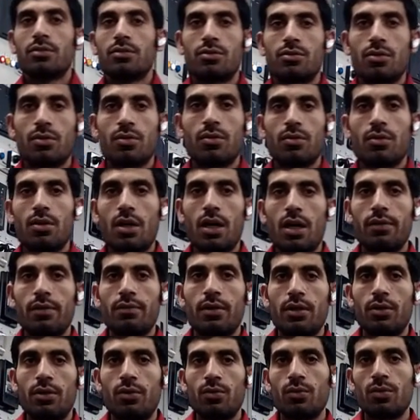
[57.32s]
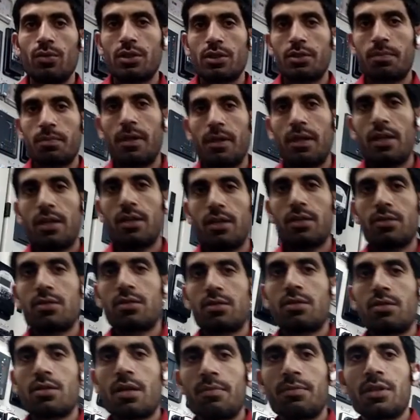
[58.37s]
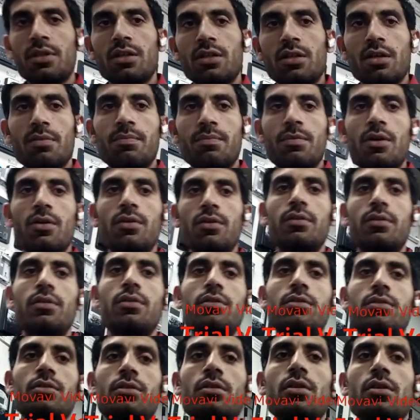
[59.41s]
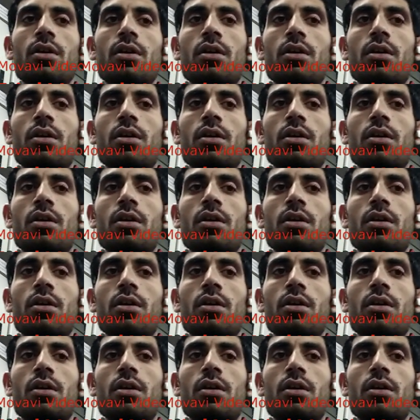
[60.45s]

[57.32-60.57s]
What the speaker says: So I want to explain something about